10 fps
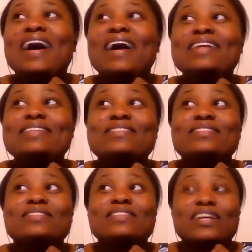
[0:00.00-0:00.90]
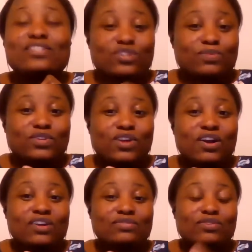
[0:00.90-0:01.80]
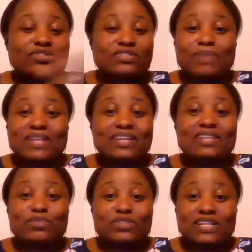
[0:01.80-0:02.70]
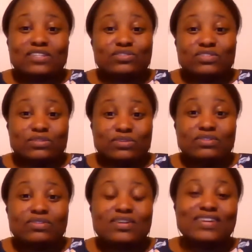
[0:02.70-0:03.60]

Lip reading: And I stopped the car because by then it was down to zero.